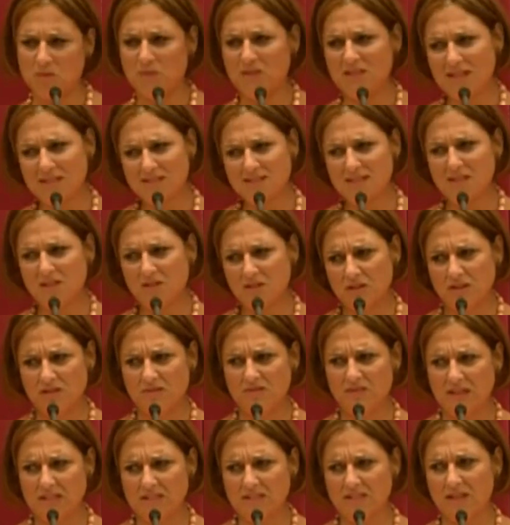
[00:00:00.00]
but that's like good
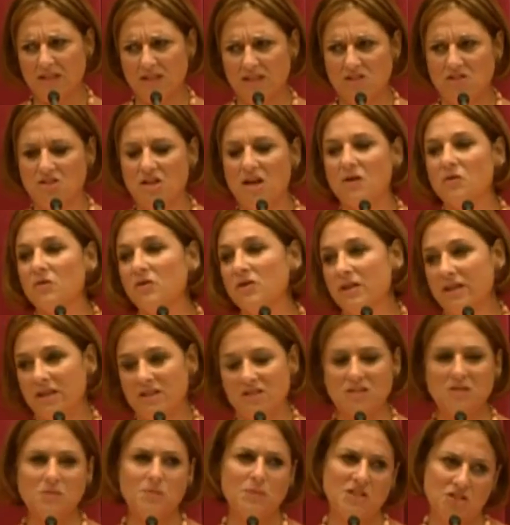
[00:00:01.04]
advice like in general, like
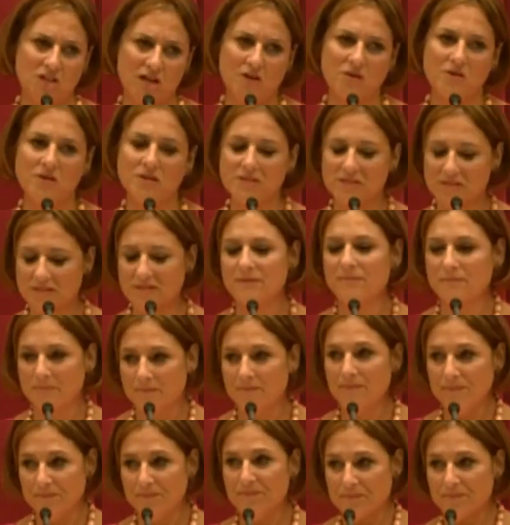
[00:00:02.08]
just be generous,
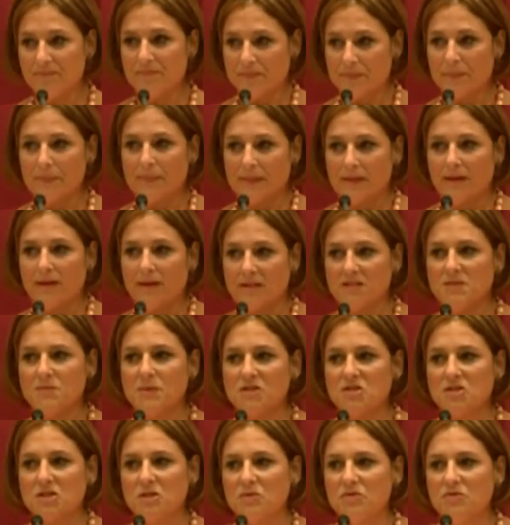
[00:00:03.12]

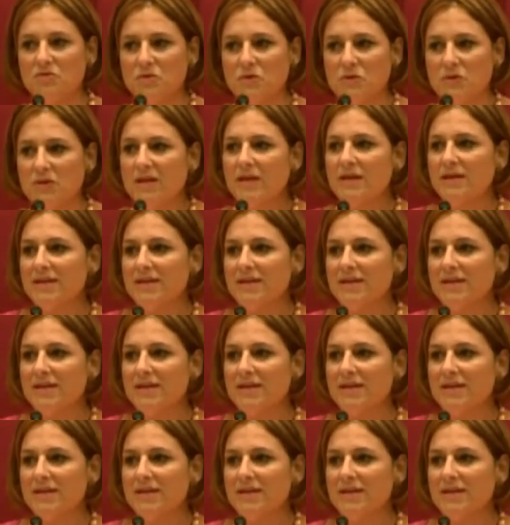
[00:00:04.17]
especially with food.